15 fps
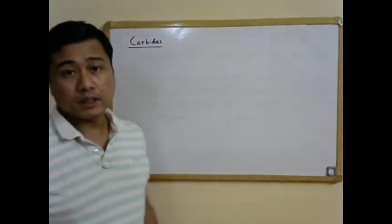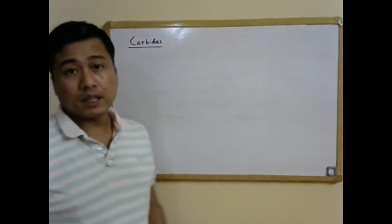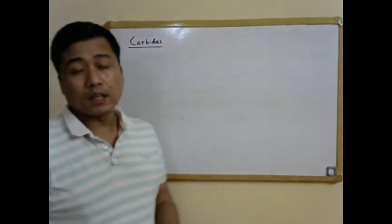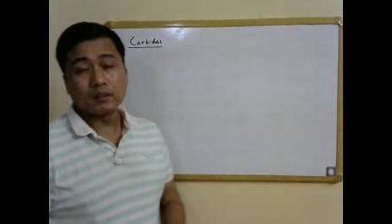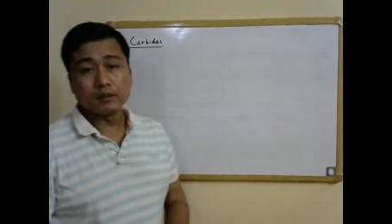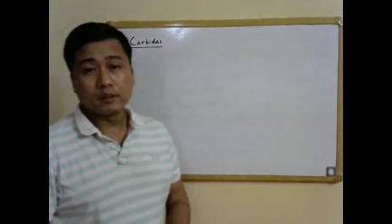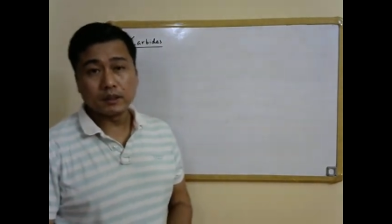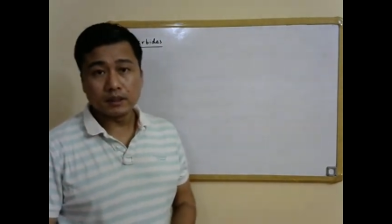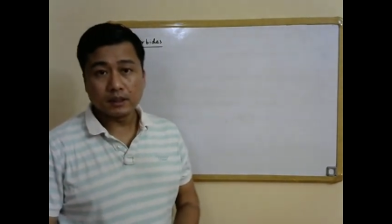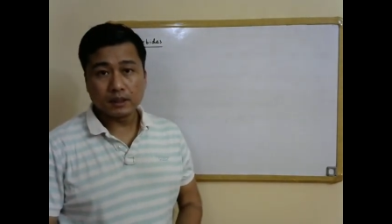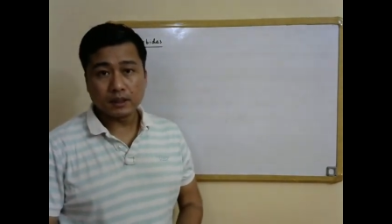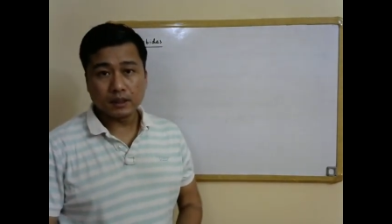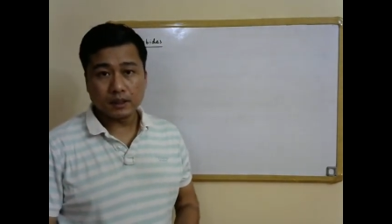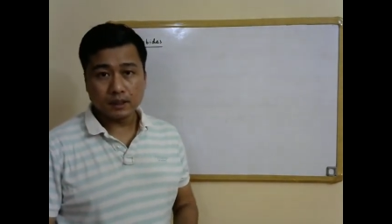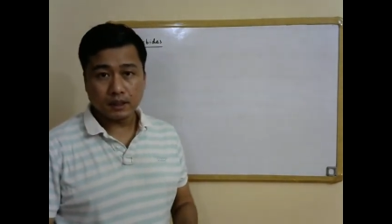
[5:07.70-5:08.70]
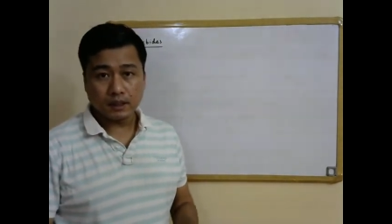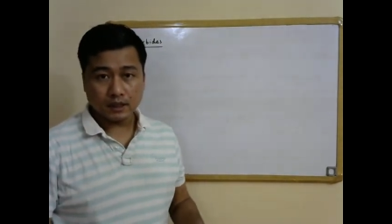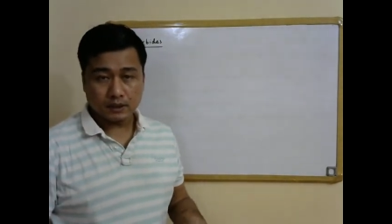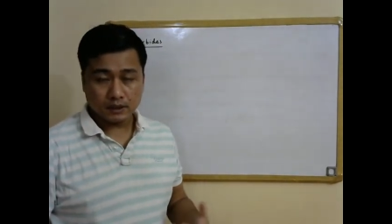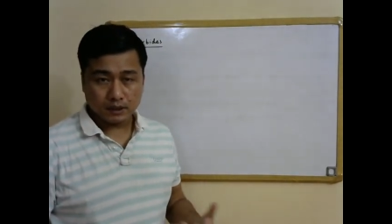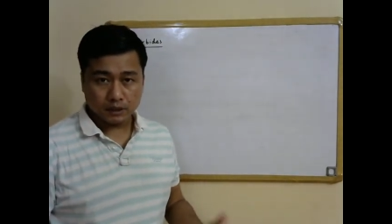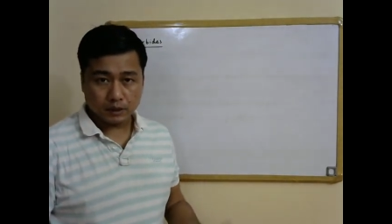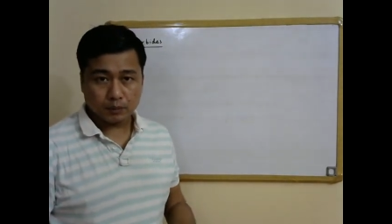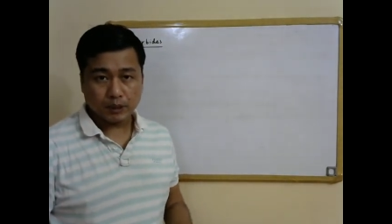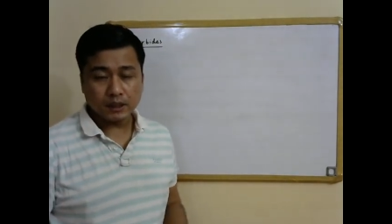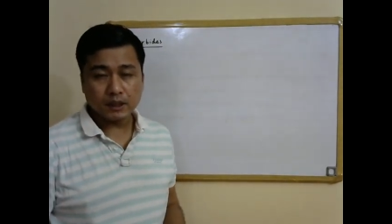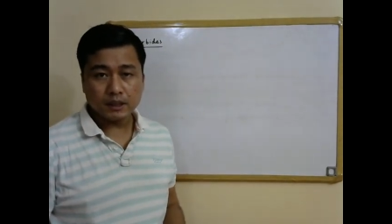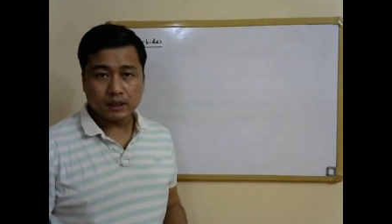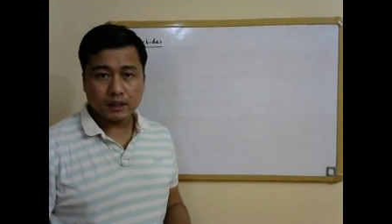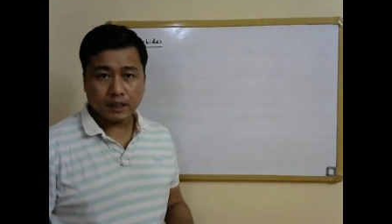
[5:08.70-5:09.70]
carbon is
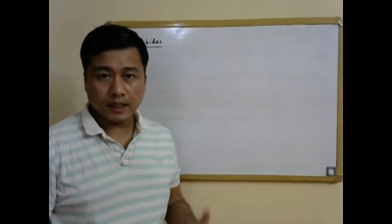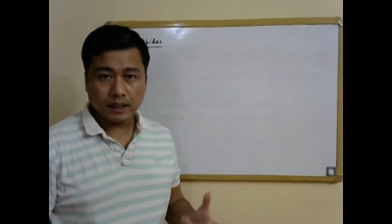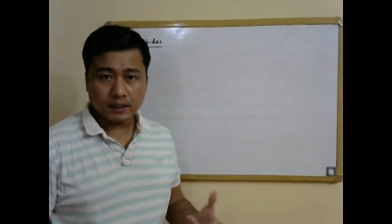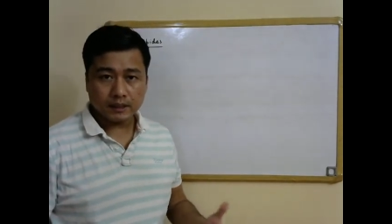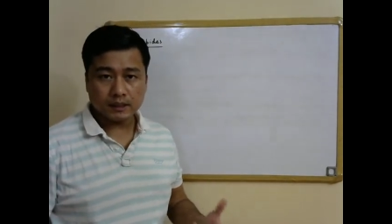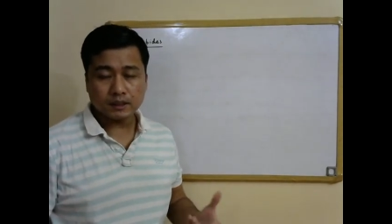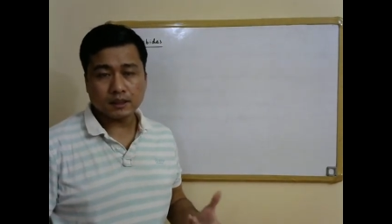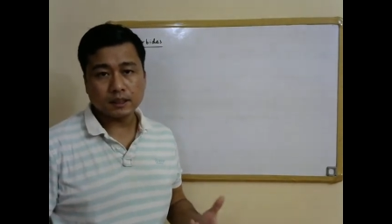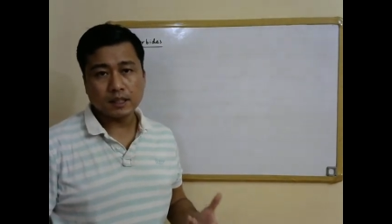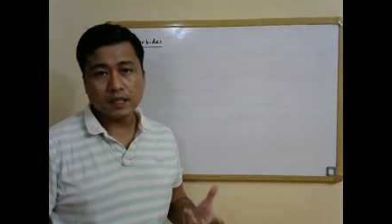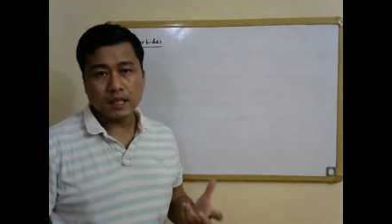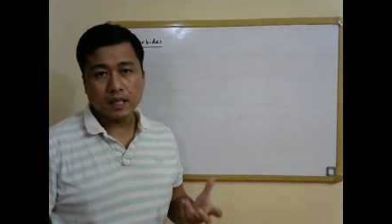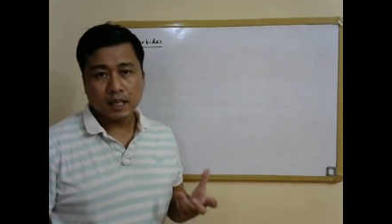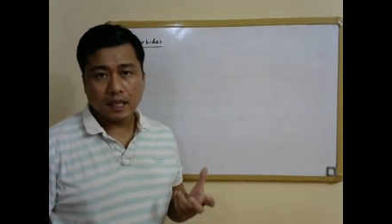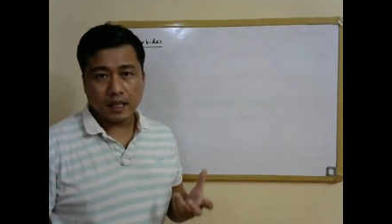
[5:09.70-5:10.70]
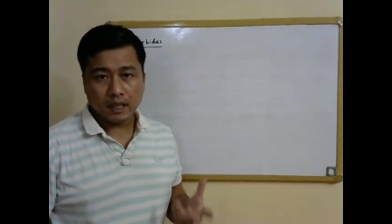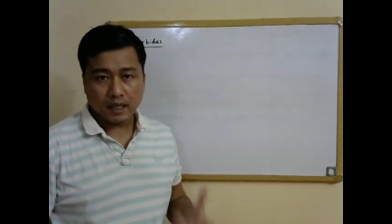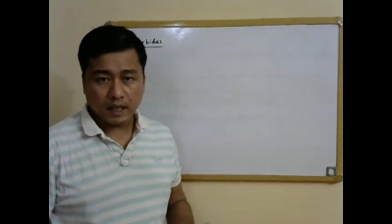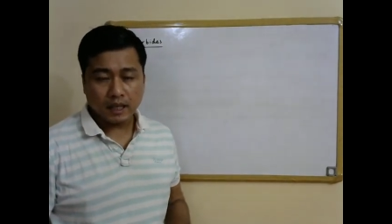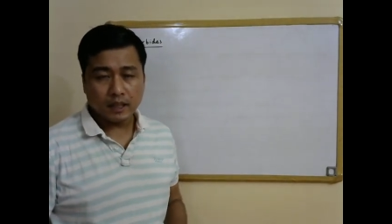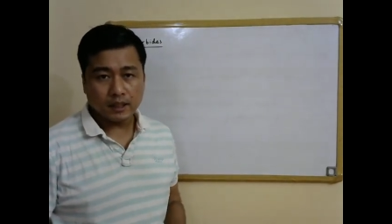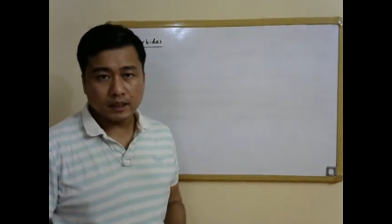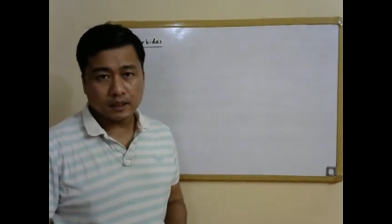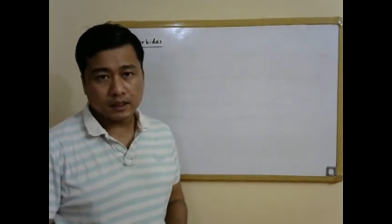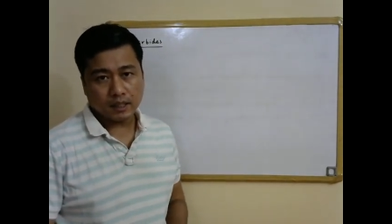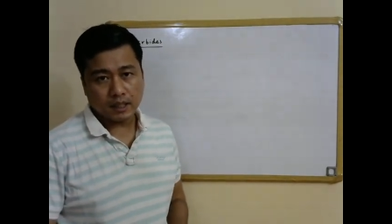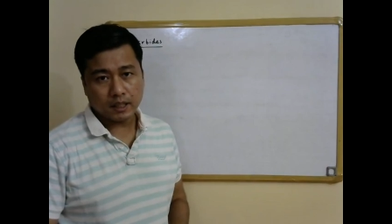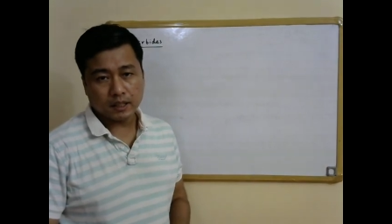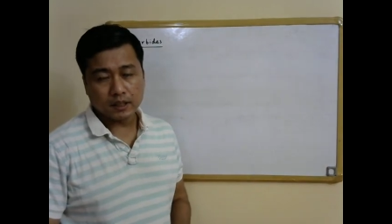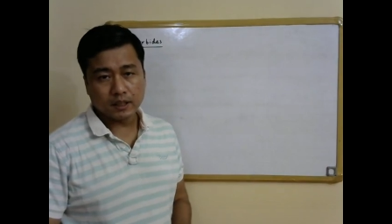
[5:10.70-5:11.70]
present as anion,
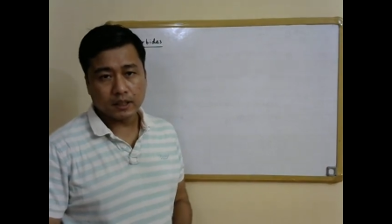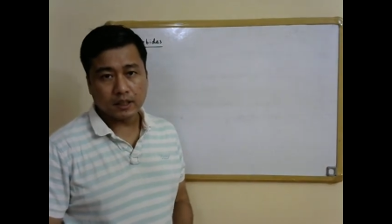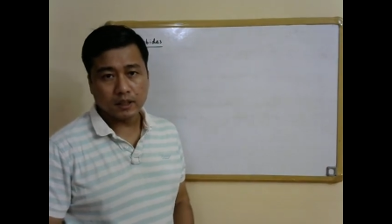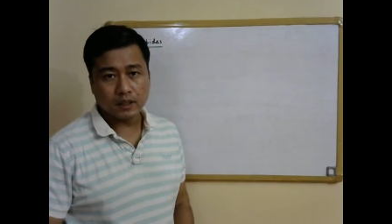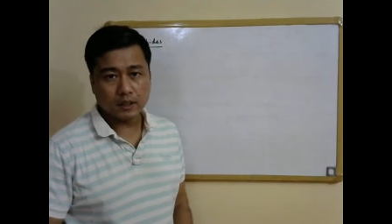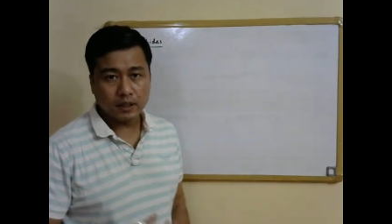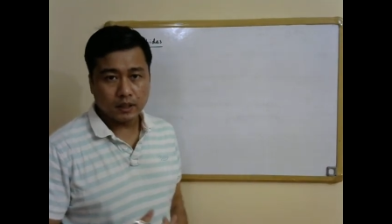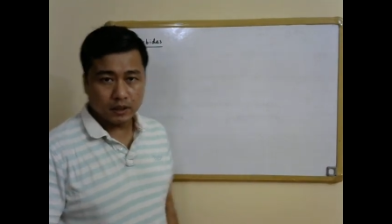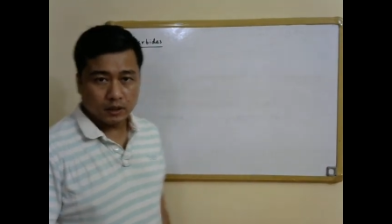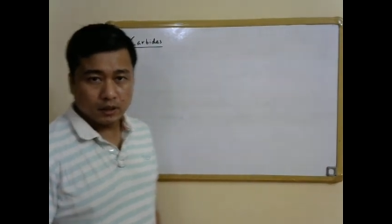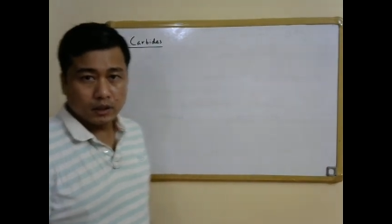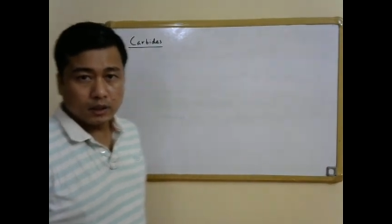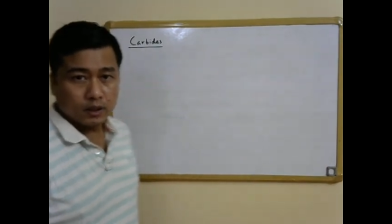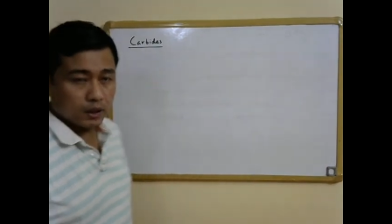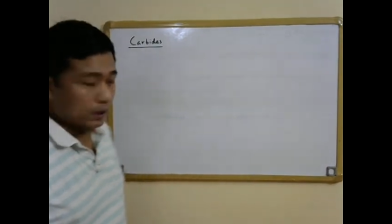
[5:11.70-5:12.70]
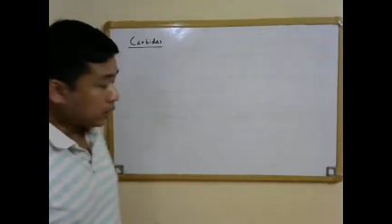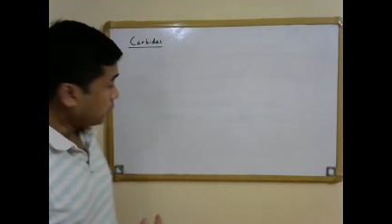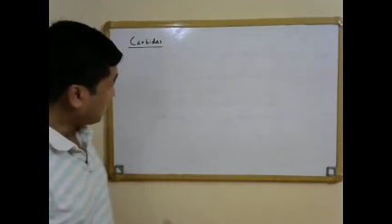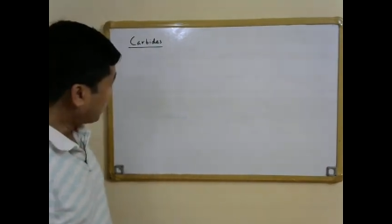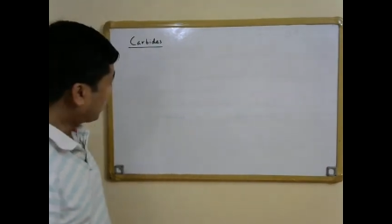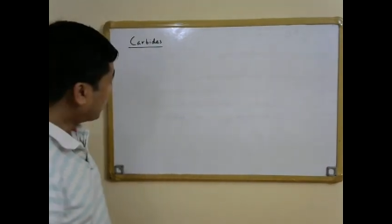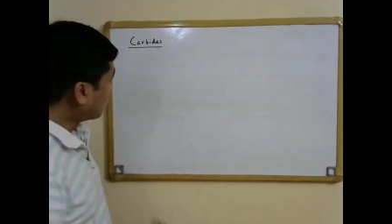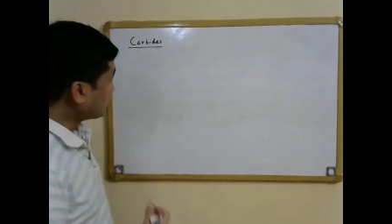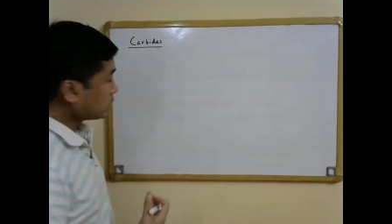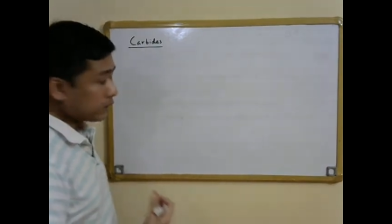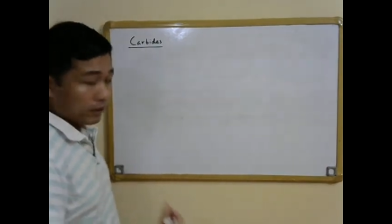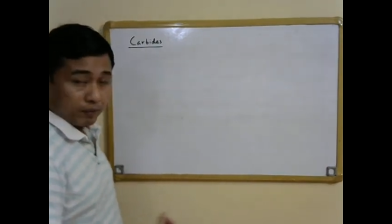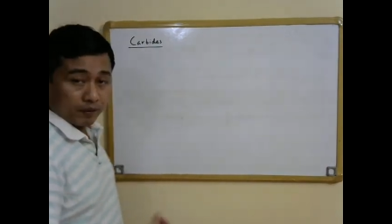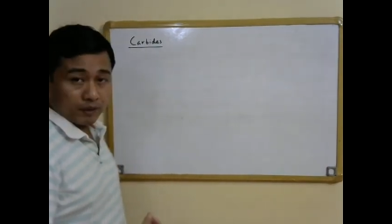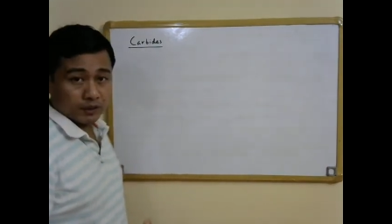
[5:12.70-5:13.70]
and the most
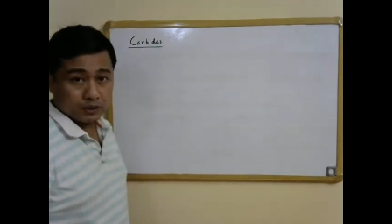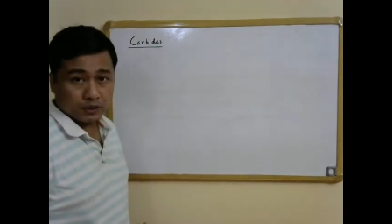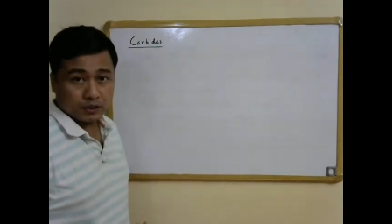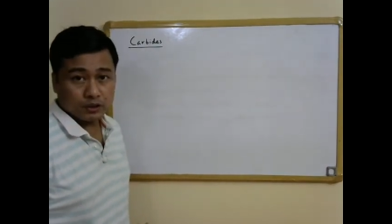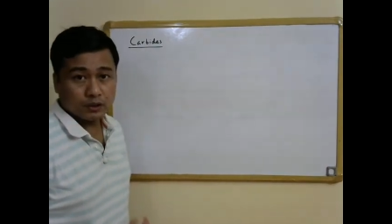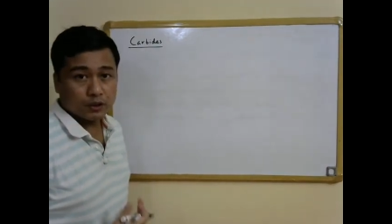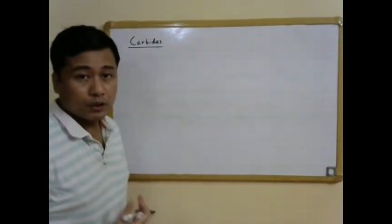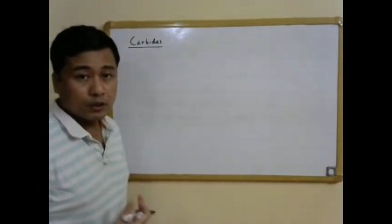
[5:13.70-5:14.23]
simplest